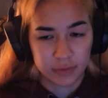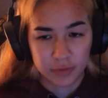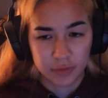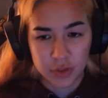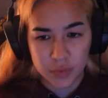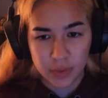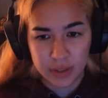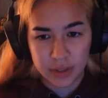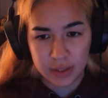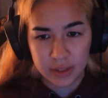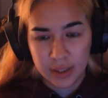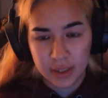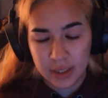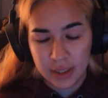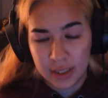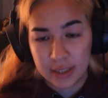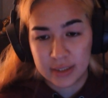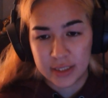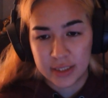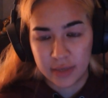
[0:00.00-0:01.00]
one
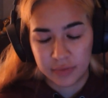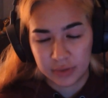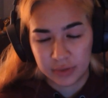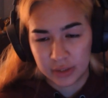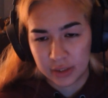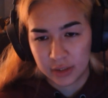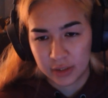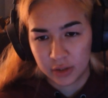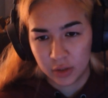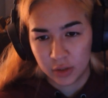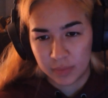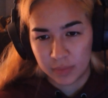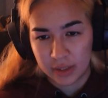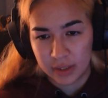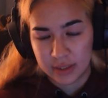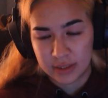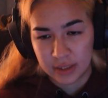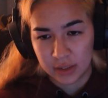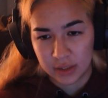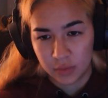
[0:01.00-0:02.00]
is definitely getting mm. killed by the
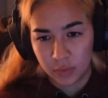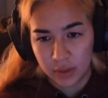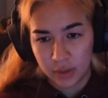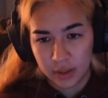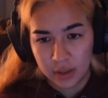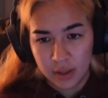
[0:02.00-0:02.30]
second one.